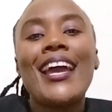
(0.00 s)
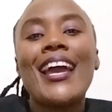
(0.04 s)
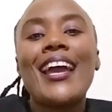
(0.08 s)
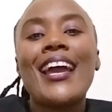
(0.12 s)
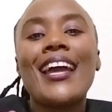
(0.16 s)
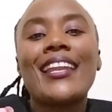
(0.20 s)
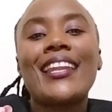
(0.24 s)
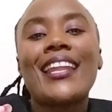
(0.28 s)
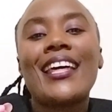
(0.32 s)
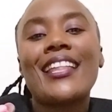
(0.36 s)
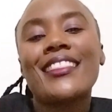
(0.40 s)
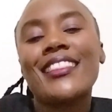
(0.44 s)

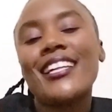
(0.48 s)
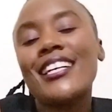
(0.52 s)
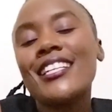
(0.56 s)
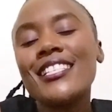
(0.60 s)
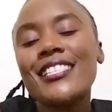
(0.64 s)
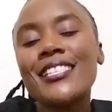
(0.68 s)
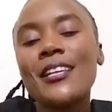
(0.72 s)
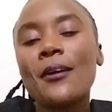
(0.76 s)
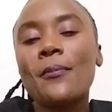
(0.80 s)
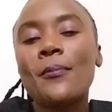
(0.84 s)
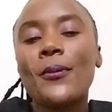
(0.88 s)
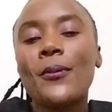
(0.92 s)
And that
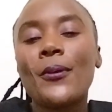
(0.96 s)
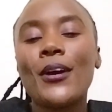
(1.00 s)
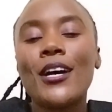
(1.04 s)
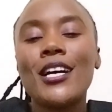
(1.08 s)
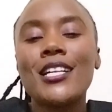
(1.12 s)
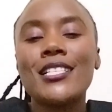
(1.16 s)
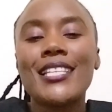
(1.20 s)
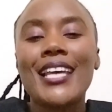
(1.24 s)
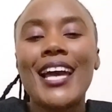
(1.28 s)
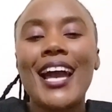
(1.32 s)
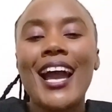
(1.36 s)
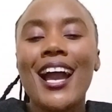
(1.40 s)

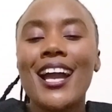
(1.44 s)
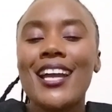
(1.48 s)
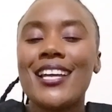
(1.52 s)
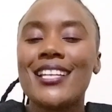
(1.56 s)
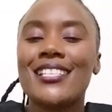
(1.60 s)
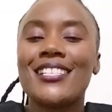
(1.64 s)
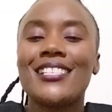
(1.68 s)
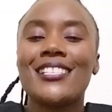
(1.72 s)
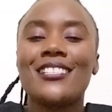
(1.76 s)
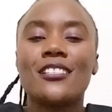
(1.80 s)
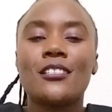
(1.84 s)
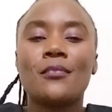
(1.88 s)
support, I
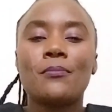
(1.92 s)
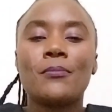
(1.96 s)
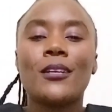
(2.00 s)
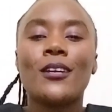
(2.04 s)
need it,